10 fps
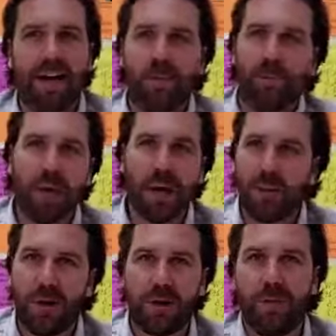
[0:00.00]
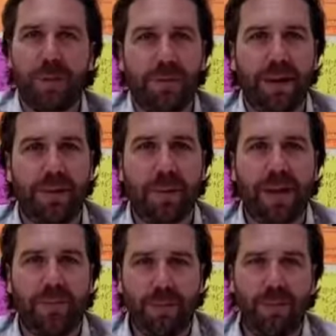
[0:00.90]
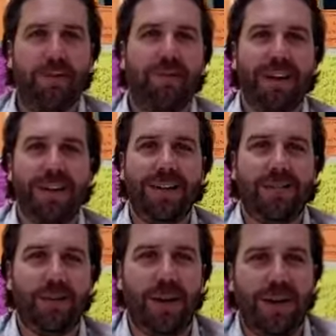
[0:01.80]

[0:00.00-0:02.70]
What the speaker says: Really wonderful people there. We became great friends.